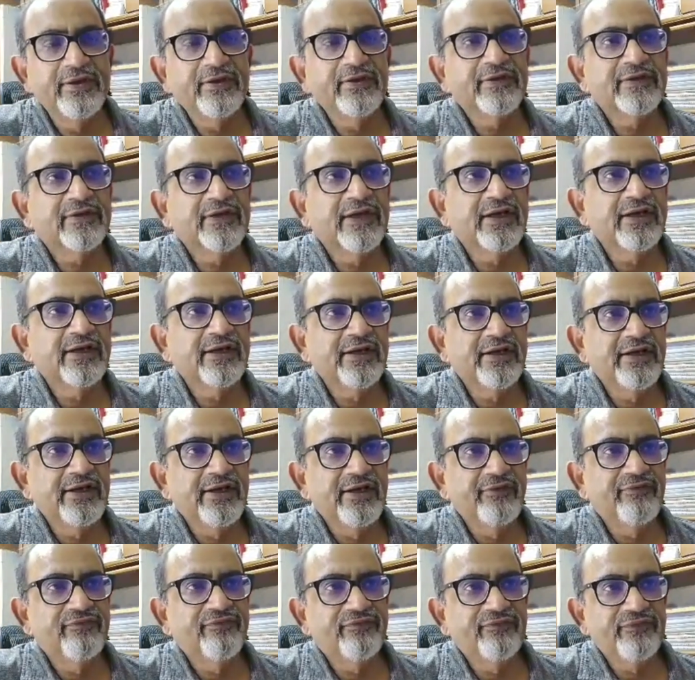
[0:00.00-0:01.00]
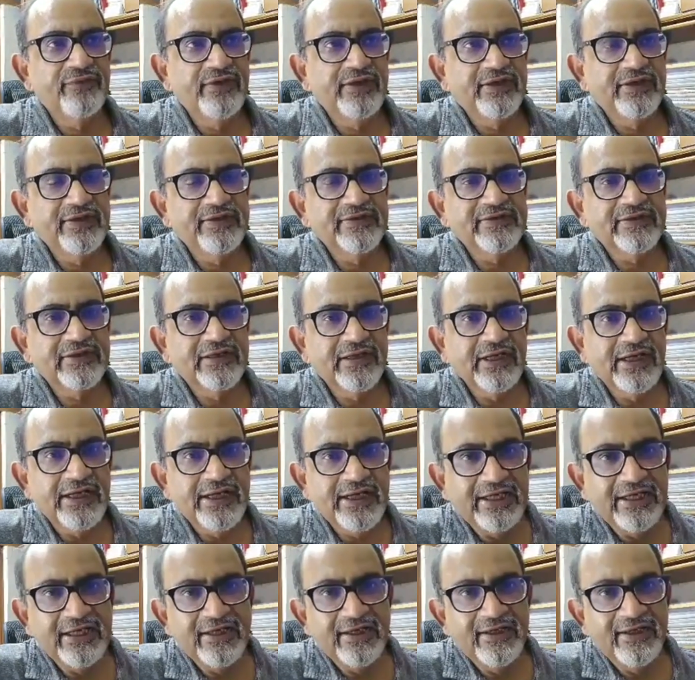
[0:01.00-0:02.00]
sir, if it is
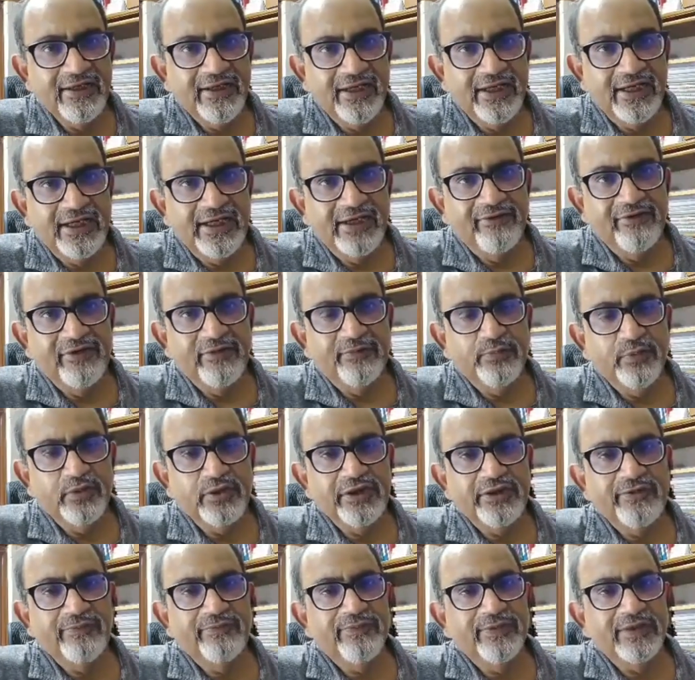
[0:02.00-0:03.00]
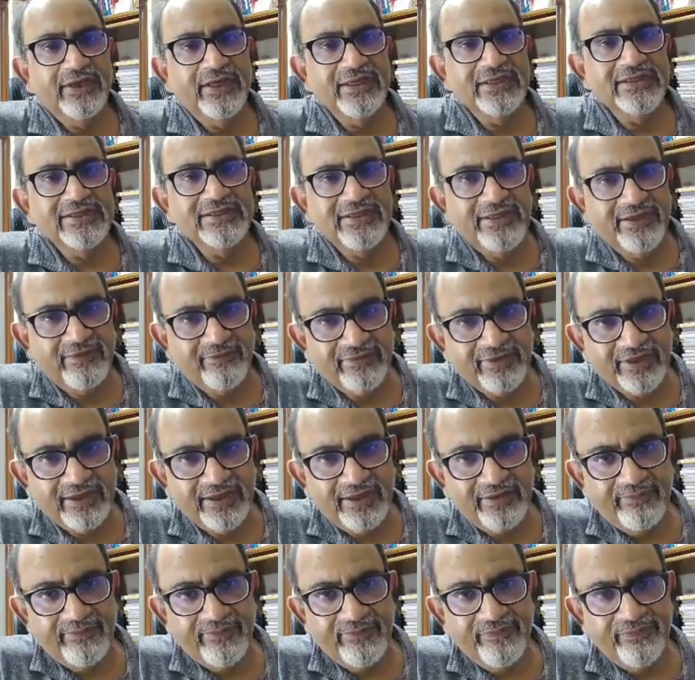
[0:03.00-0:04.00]
clean, I will put an implant same
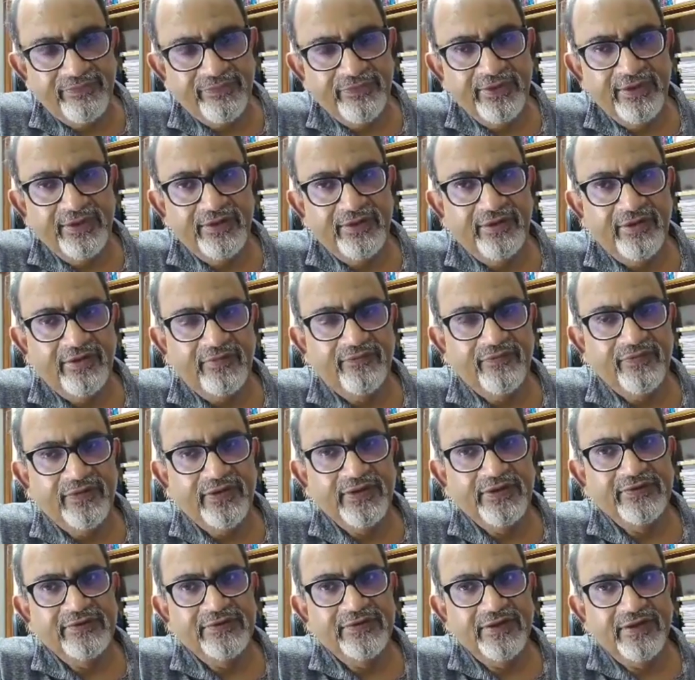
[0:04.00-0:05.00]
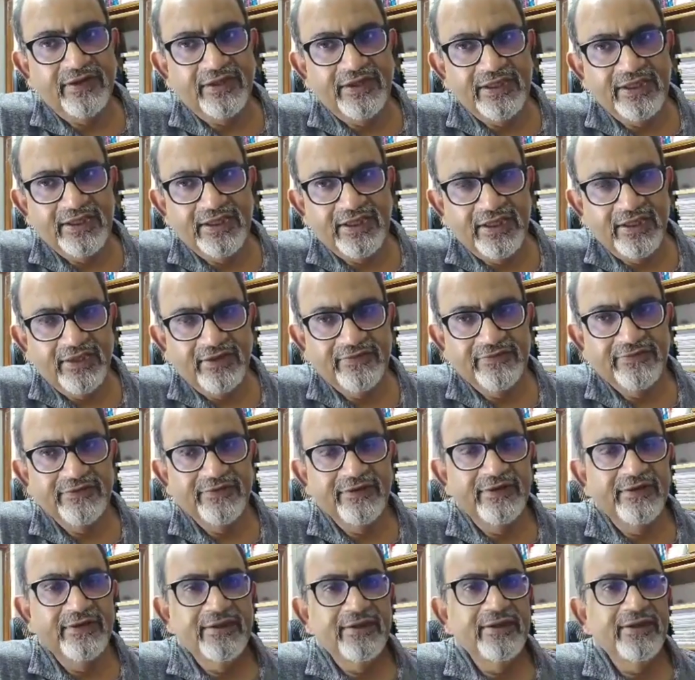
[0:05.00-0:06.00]
time. If it is dirty case,
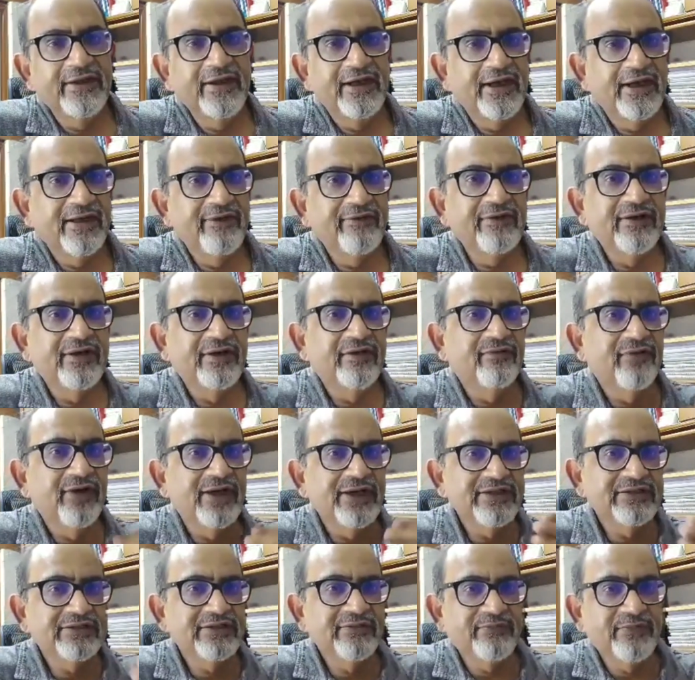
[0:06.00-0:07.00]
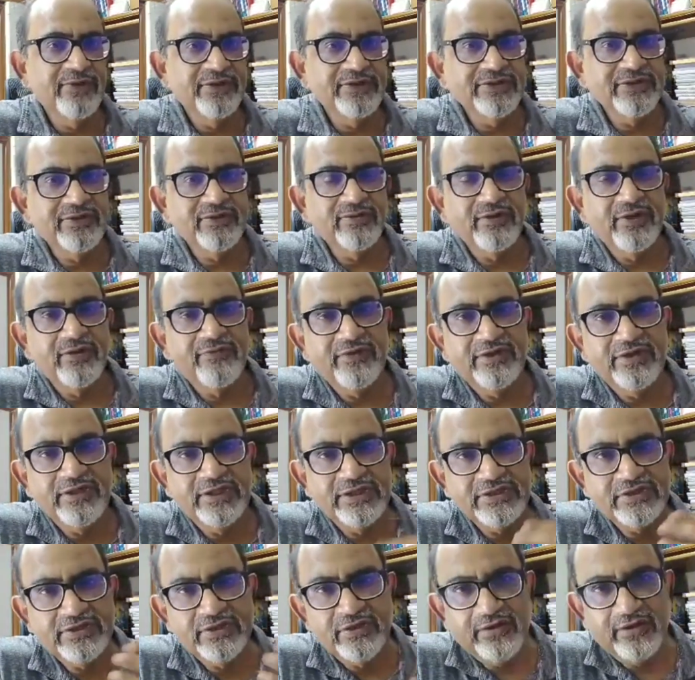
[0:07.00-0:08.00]
I will advise the patient to have a
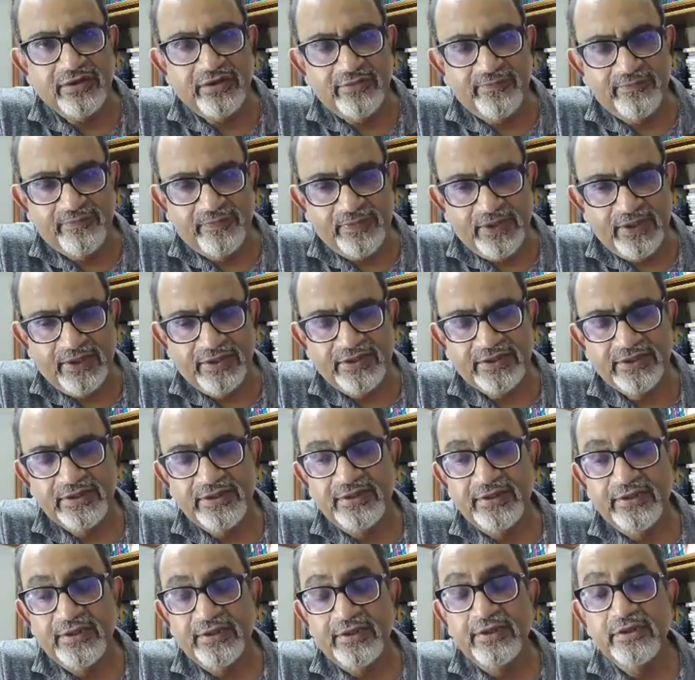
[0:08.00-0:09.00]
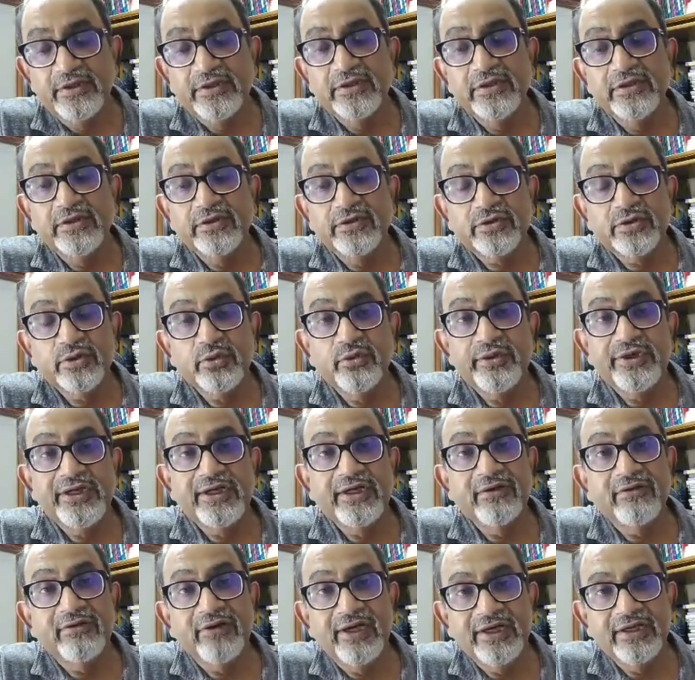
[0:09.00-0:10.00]
testicular implant through
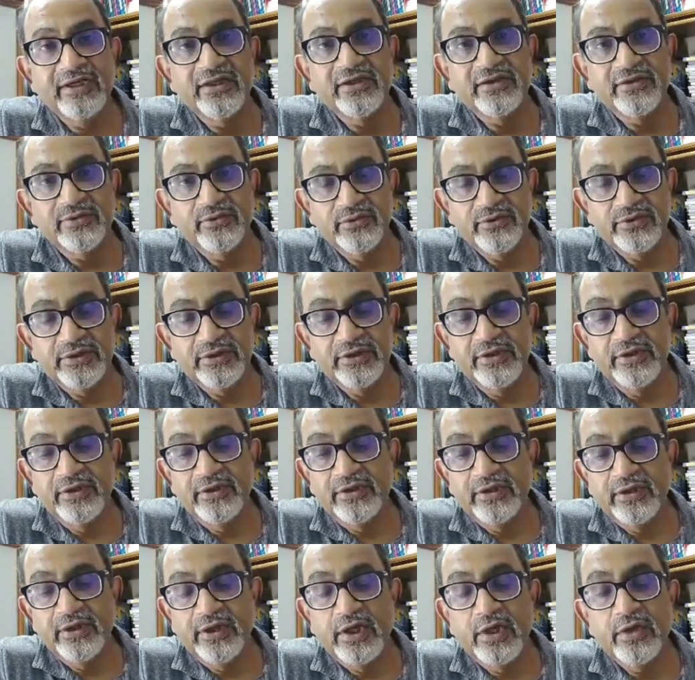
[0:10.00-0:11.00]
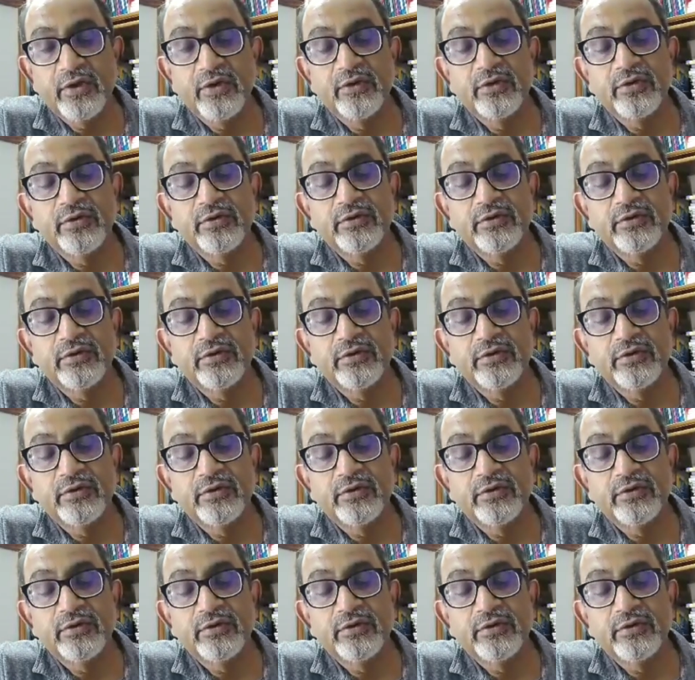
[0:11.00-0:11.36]
inguinal route. Now,